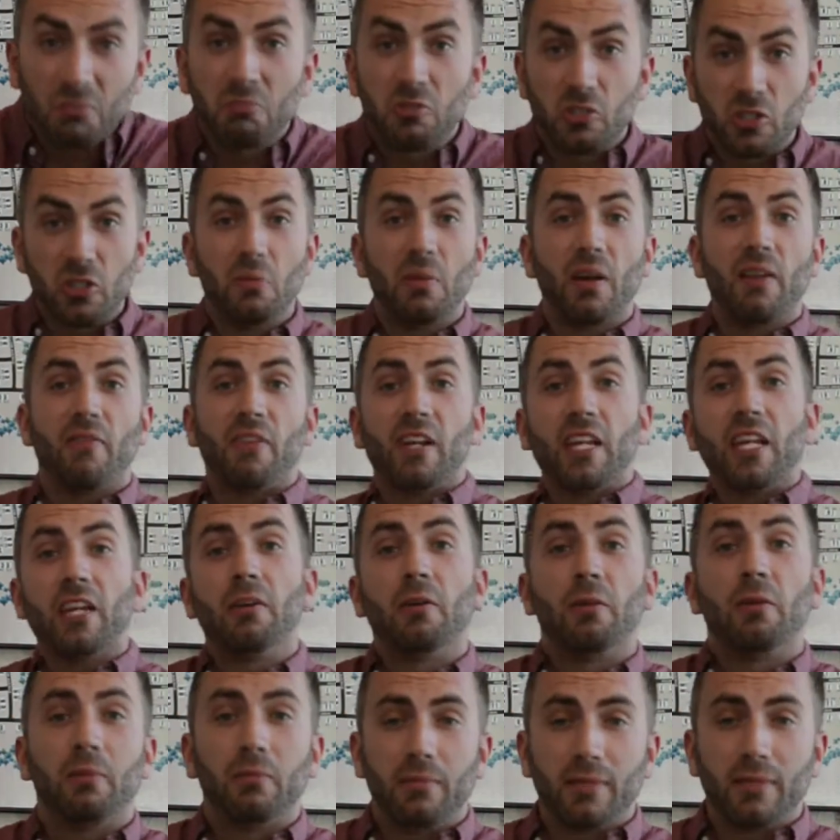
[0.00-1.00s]
two-minute
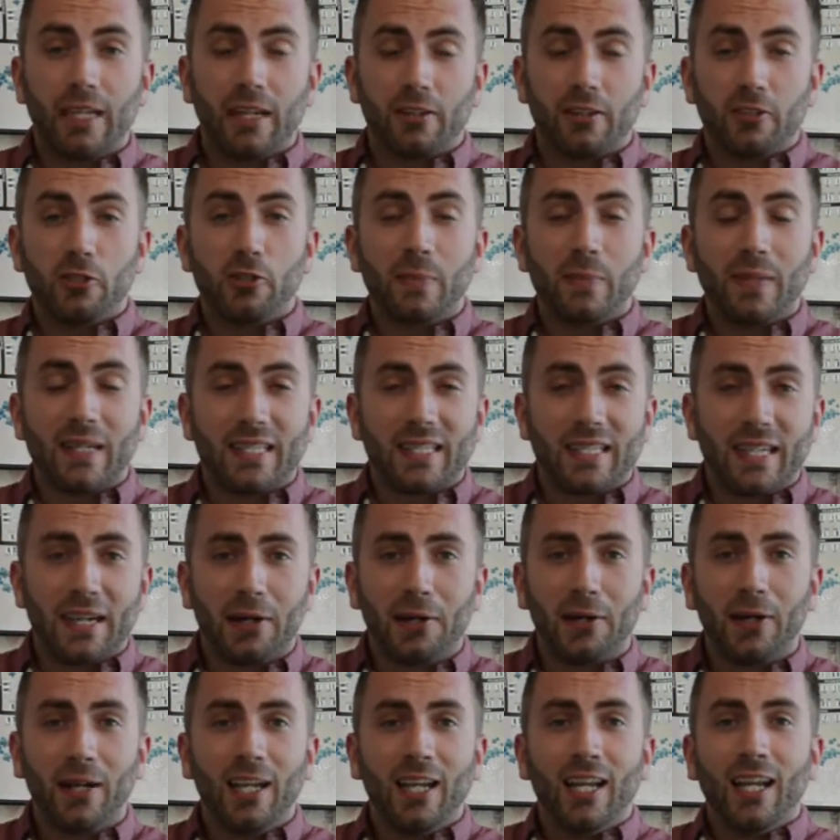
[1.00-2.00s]
video, down to two minutes
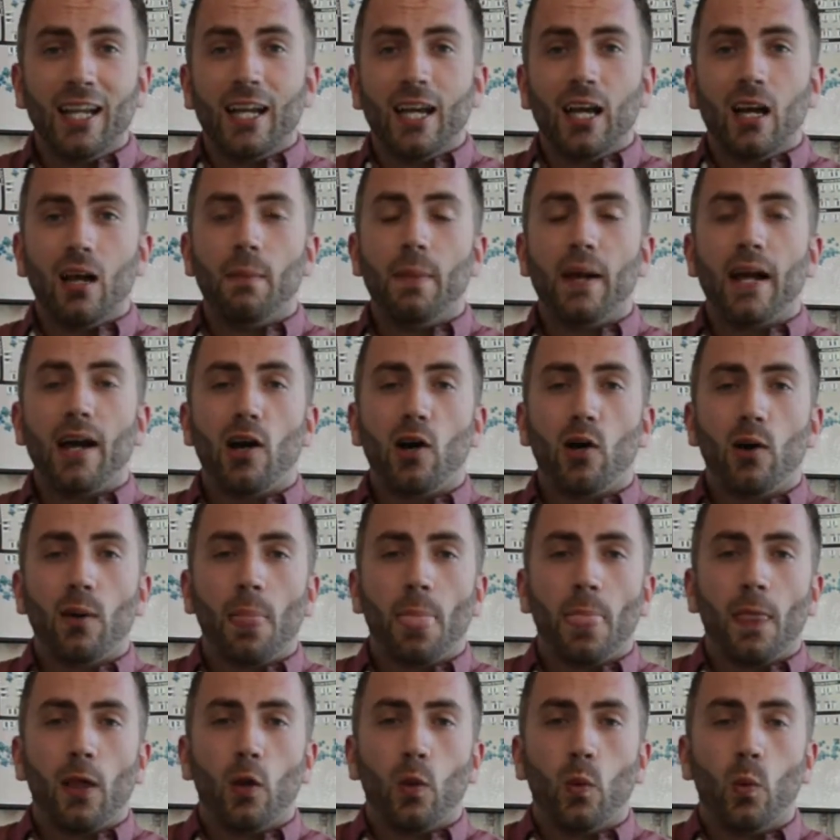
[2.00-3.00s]
now,
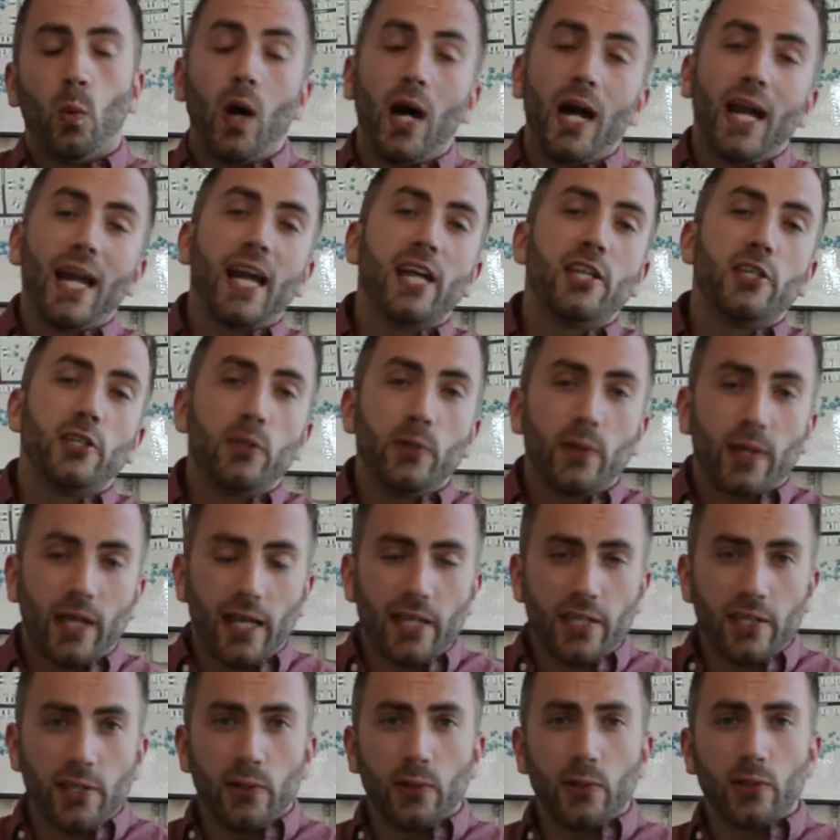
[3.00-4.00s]
about why I do what I
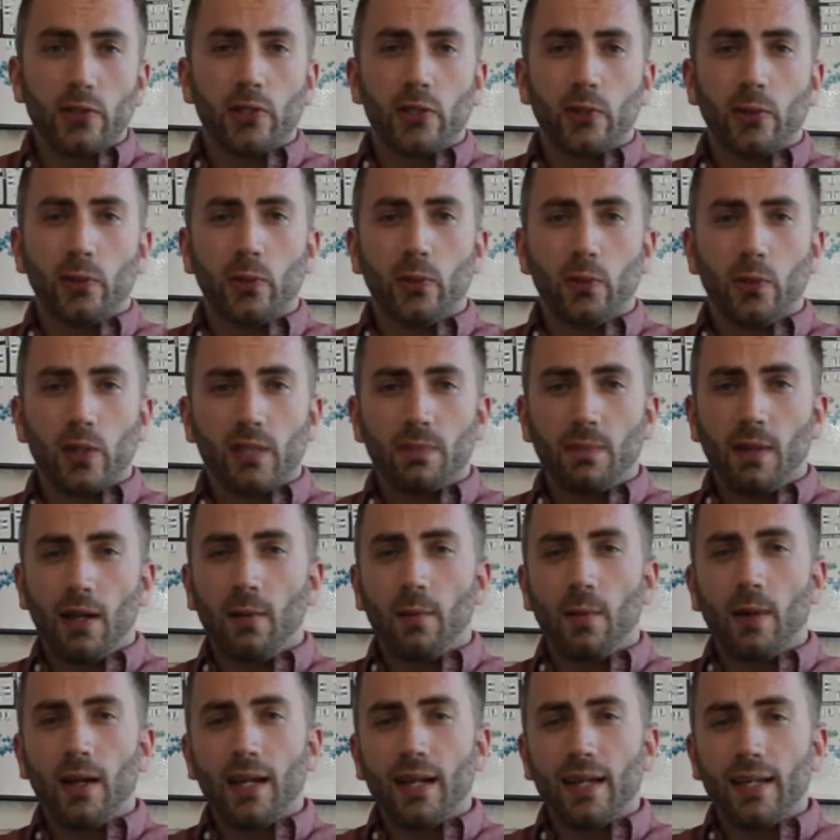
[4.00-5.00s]
do. So, what's my
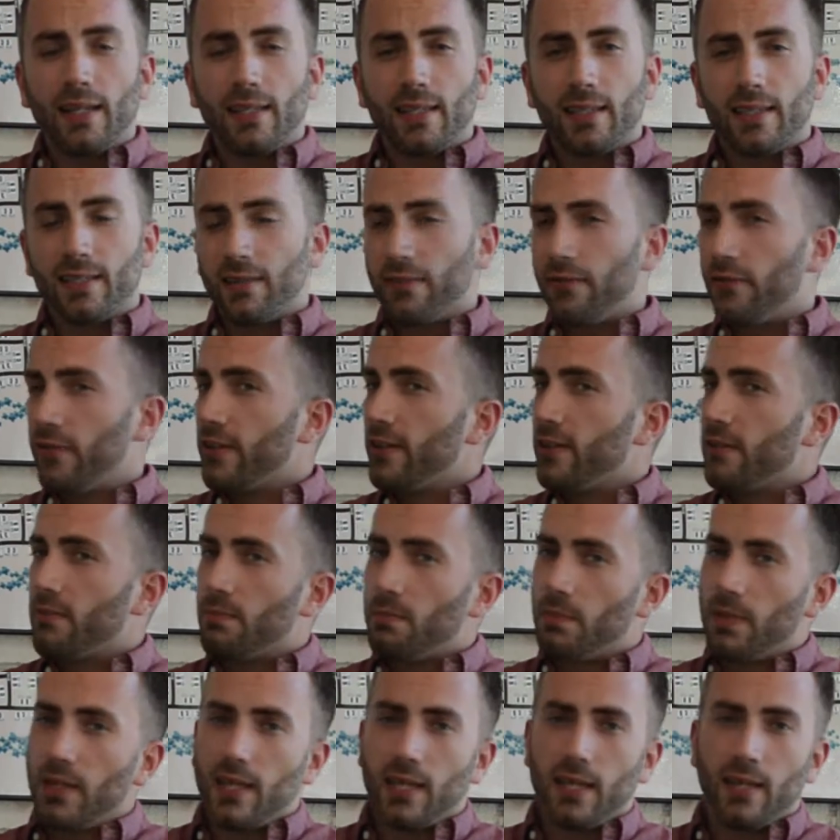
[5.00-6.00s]
why? It's, it's a very
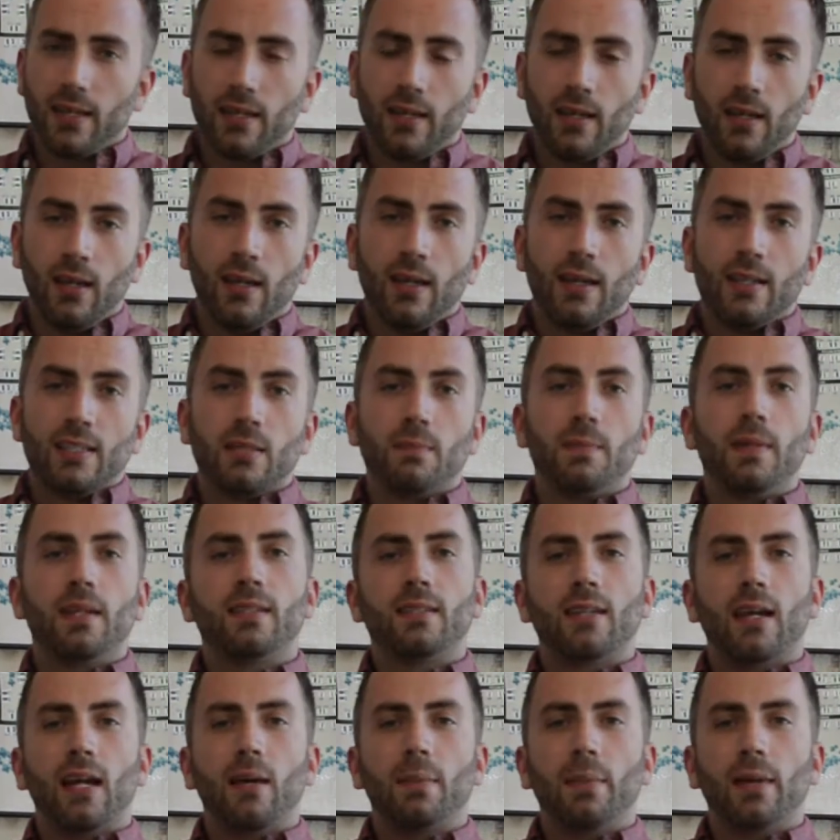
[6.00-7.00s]
big, it's a big
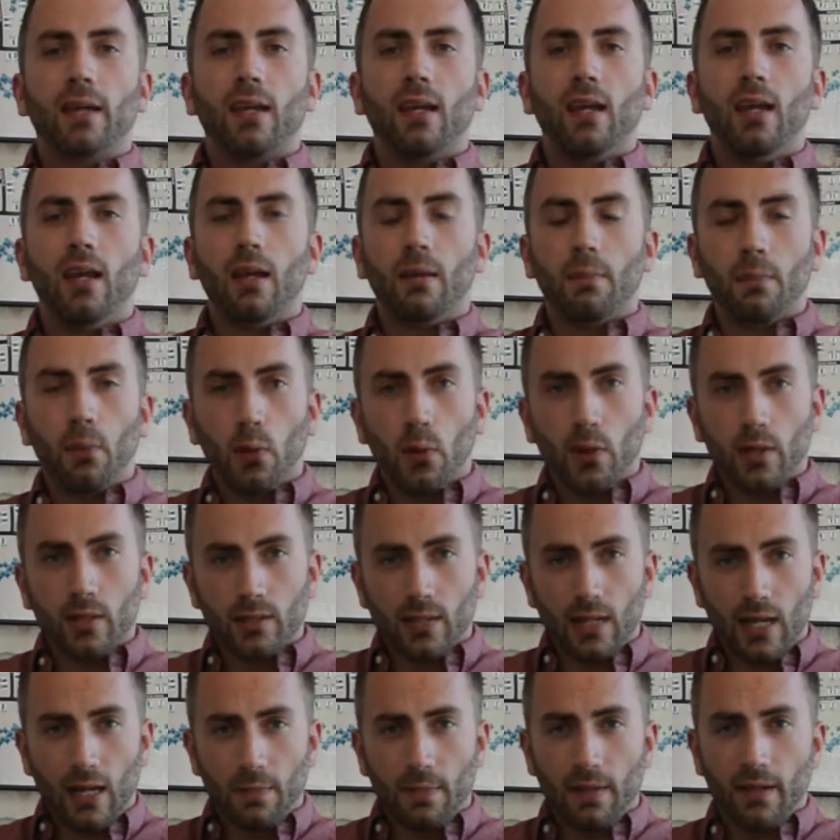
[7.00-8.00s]
topic, important
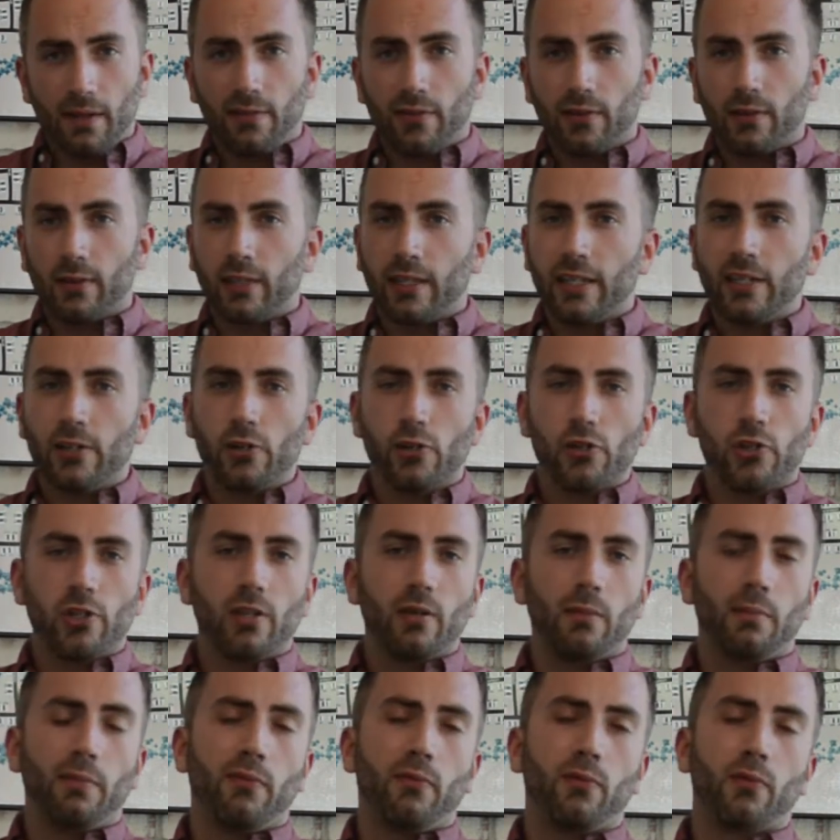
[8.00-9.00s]
topic for
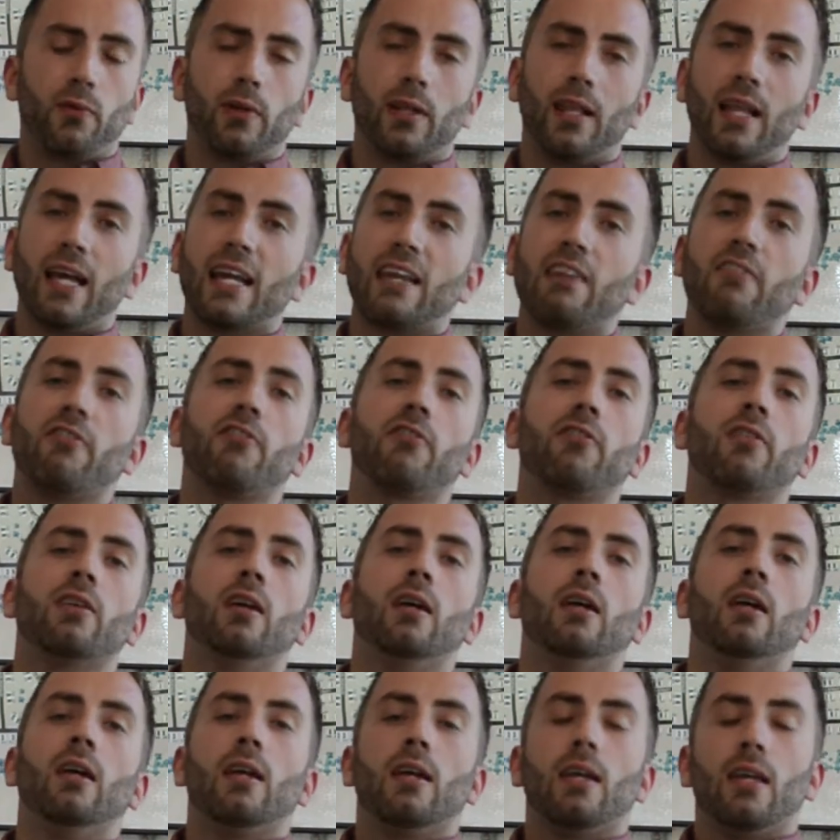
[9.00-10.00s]
leadership, for life,
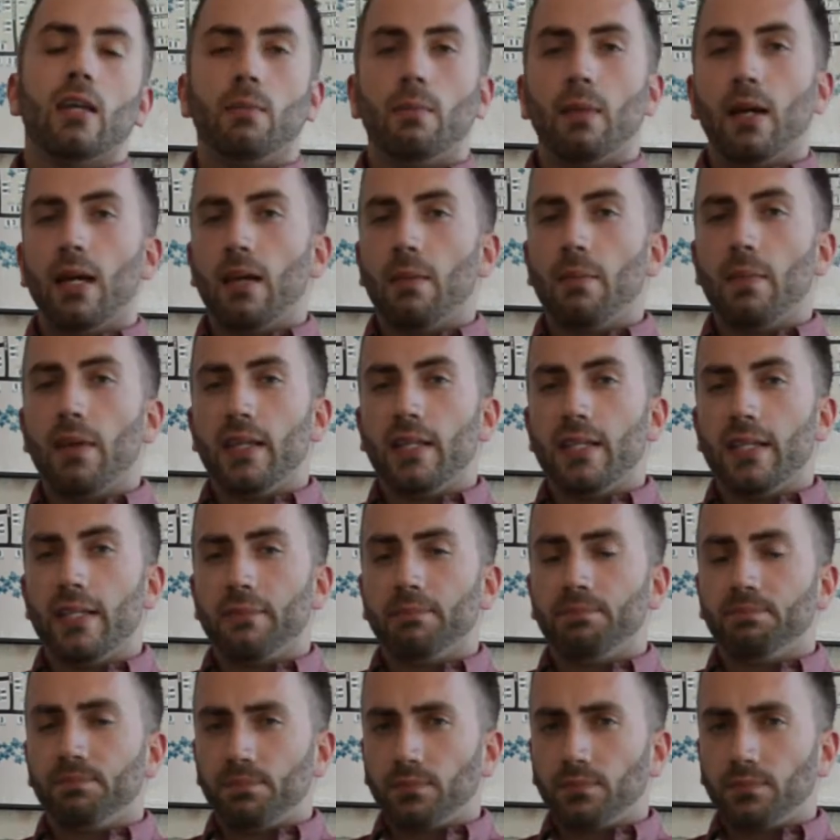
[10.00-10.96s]
in my opinion.